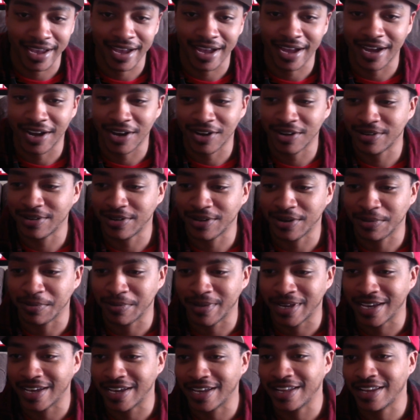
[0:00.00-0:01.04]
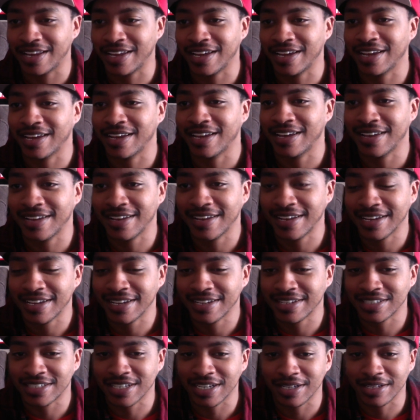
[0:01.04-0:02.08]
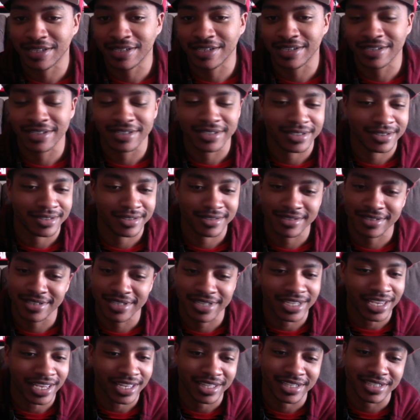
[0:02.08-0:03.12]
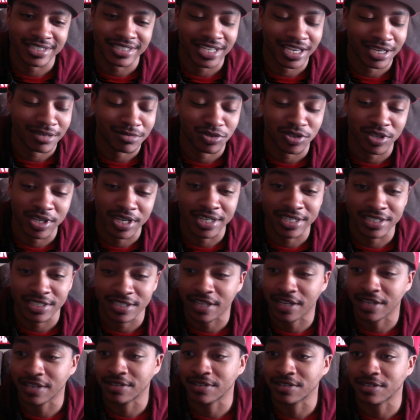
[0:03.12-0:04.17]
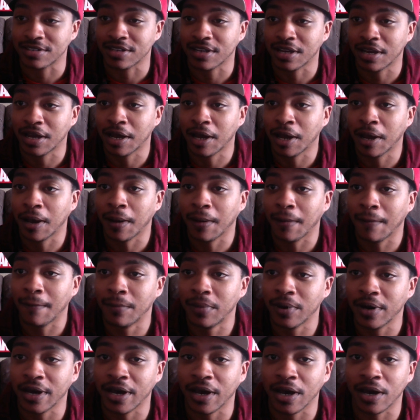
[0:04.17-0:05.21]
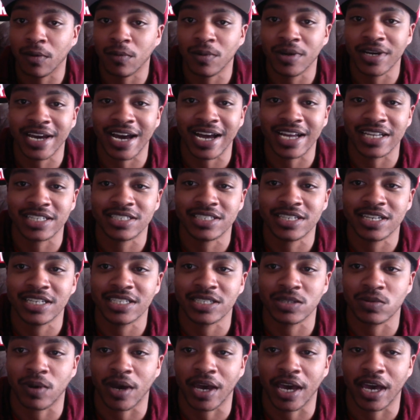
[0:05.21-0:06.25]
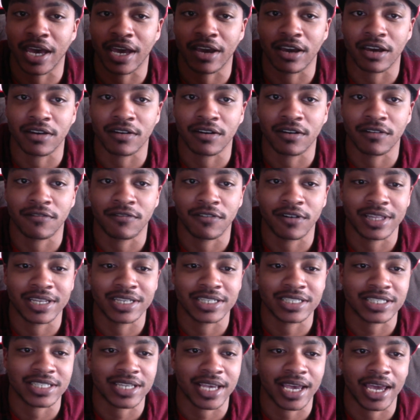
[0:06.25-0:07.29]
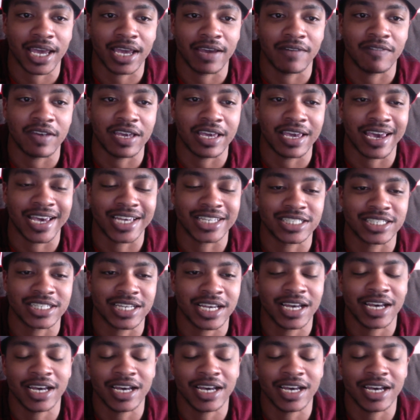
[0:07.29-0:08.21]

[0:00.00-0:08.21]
don't know, man. So, it ain't the same translators. But we got G's Wag for the save. He has